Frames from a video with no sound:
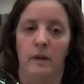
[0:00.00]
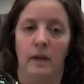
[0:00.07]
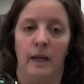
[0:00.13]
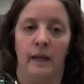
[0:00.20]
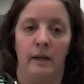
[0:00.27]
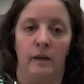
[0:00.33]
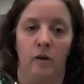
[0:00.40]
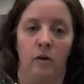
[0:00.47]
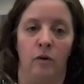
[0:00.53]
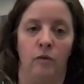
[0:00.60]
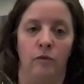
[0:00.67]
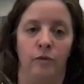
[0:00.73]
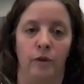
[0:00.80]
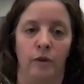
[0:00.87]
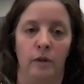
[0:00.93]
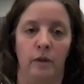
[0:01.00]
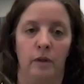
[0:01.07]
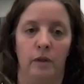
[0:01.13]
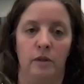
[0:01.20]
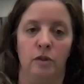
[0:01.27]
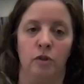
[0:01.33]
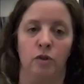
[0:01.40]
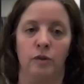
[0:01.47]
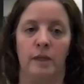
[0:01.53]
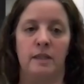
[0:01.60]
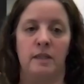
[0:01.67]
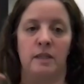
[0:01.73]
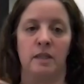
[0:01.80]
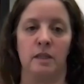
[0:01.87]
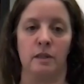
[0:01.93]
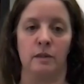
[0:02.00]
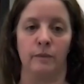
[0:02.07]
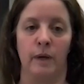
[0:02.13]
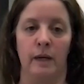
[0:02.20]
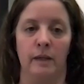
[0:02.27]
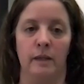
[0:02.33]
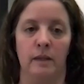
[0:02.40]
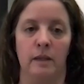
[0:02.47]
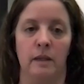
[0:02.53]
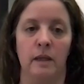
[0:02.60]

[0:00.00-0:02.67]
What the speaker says: and over drains to the right.